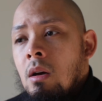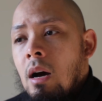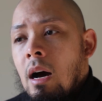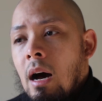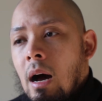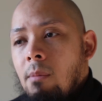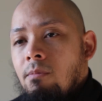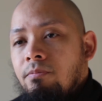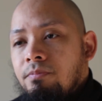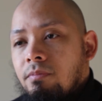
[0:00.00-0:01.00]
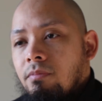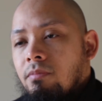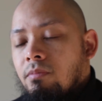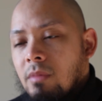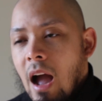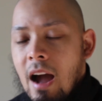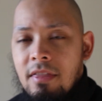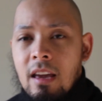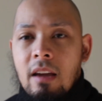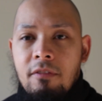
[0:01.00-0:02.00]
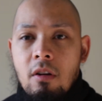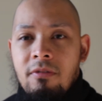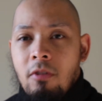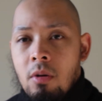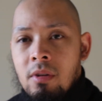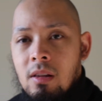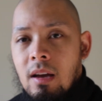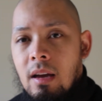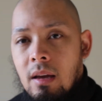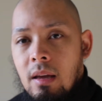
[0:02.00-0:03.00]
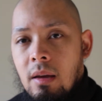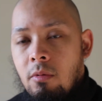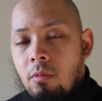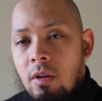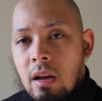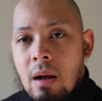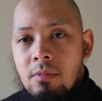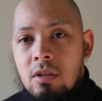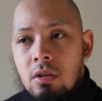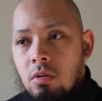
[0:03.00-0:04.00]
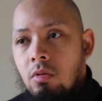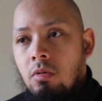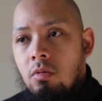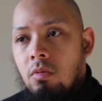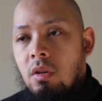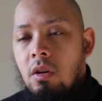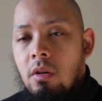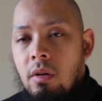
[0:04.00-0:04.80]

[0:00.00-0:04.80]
I think if your formula, when it comes to your